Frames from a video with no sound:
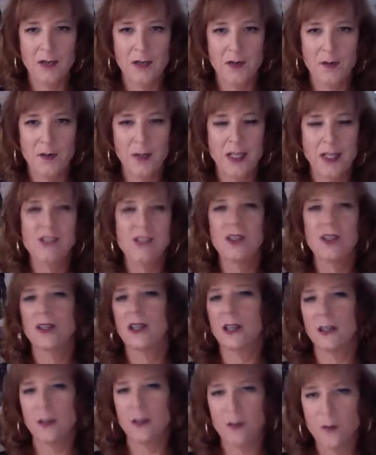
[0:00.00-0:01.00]
because
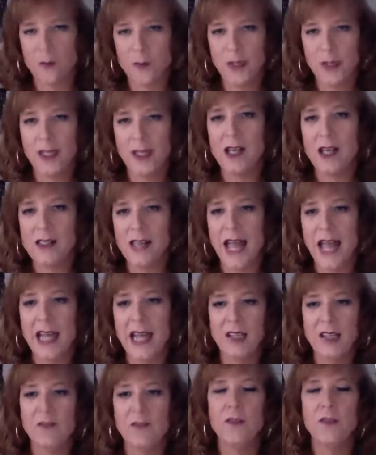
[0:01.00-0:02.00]
that
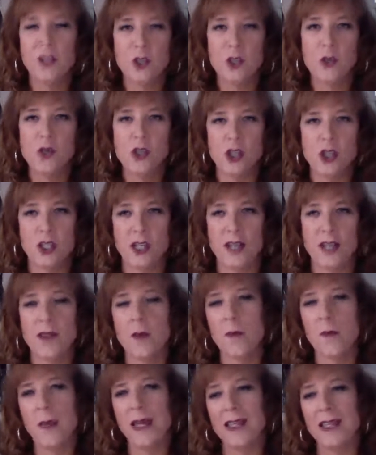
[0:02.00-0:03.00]
confusion and
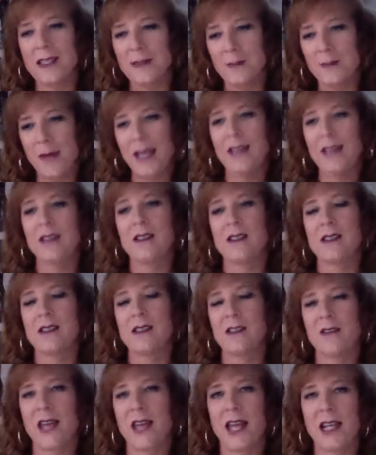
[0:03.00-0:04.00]
the
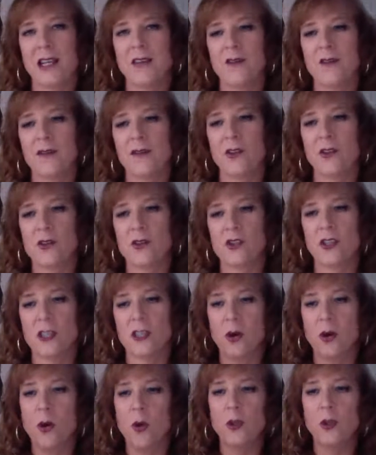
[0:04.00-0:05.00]
maintenance of that confusion
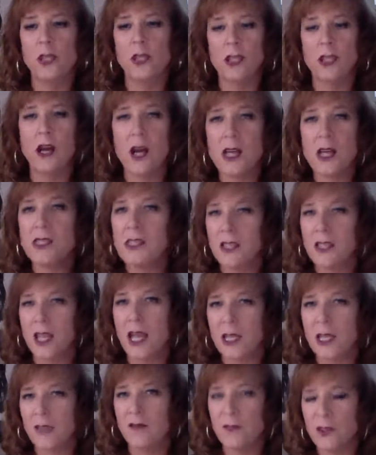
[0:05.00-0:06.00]
and the holding on to
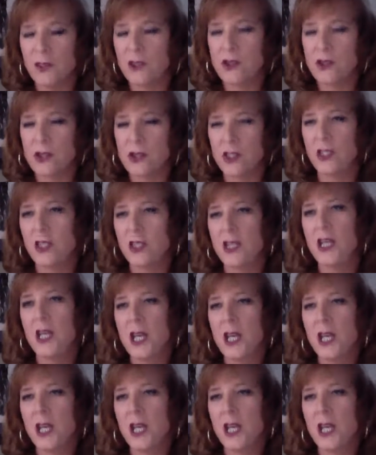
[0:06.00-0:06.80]
that confusion